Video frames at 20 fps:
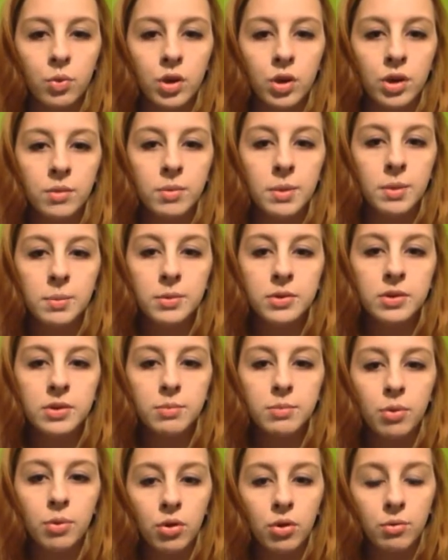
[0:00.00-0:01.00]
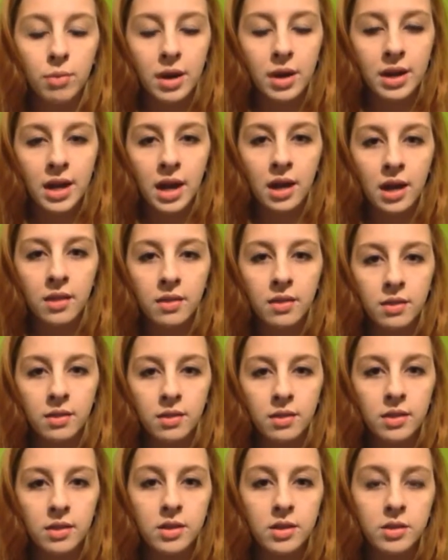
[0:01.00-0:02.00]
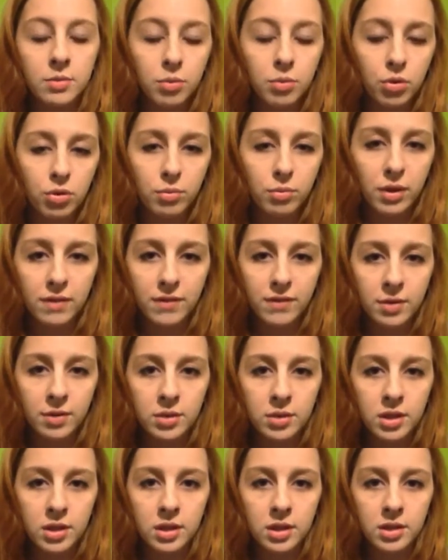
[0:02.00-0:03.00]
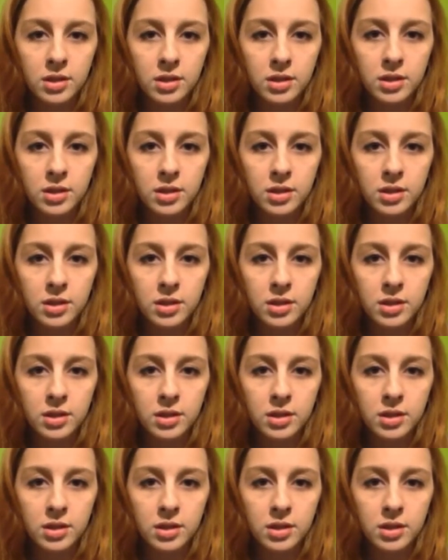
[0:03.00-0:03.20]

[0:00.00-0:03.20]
when people support my dad, they support my family.